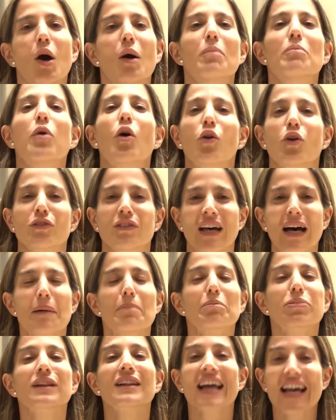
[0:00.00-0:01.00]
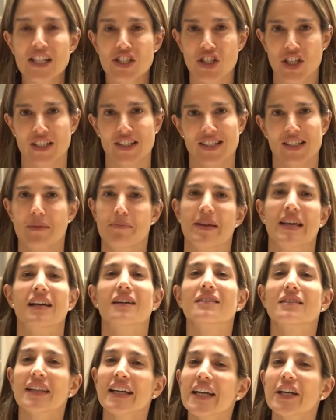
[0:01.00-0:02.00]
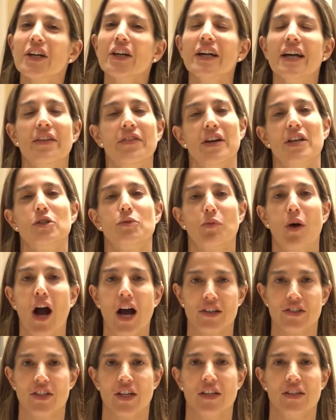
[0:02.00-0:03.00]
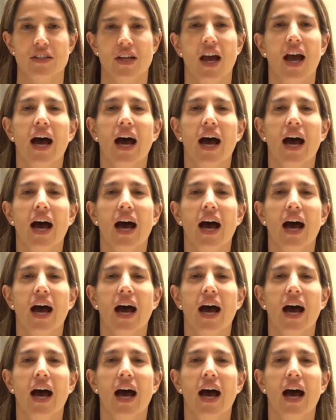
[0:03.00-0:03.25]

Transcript: Bogota pledges to be a leader in this process.